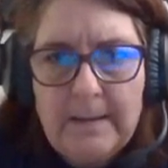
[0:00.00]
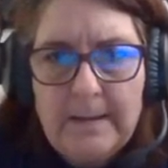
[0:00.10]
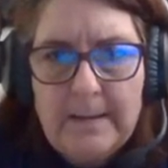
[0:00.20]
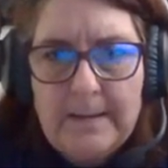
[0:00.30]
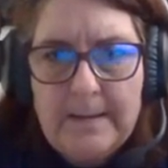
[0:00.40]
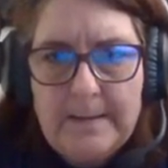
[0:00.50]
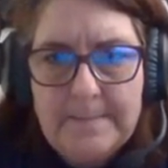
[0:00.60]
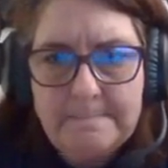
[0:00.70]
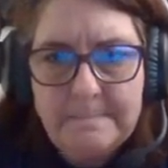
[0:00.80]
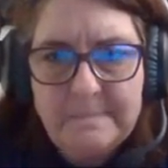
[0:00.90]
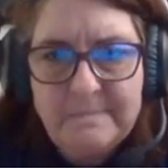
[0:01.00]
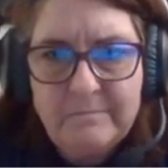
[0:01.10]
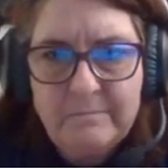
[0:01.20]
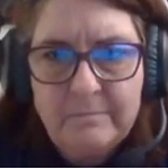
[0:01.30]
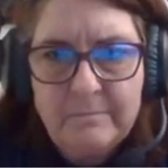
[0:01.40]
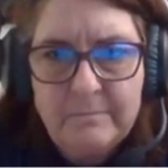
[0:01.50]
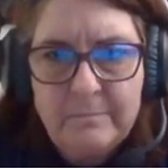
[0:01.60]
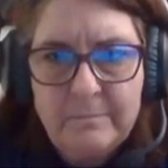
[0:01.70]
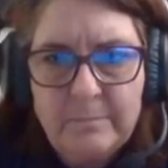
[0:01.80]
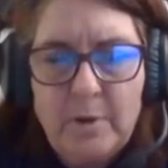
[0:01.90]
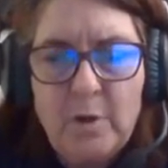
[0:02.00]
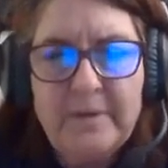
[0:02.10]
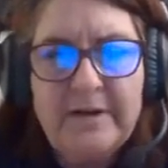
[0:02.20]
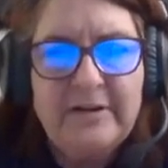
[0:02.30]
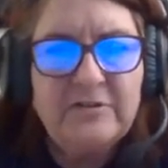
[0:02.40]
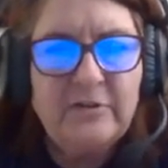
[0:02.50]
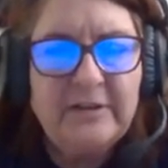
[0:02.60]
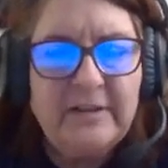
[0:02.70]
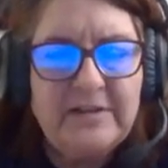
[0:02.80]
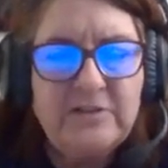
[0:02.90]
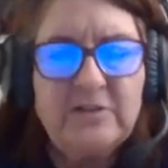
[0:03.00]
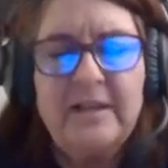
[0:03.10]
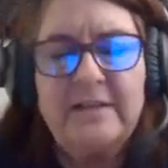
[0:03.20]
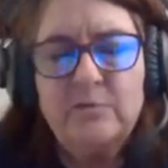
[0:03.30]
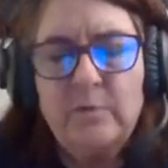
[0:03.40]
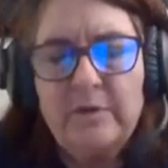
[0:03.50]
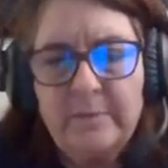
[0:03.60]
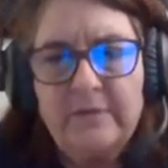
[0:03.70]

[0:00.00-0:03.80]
Um, Pulmonary circulation, that's where the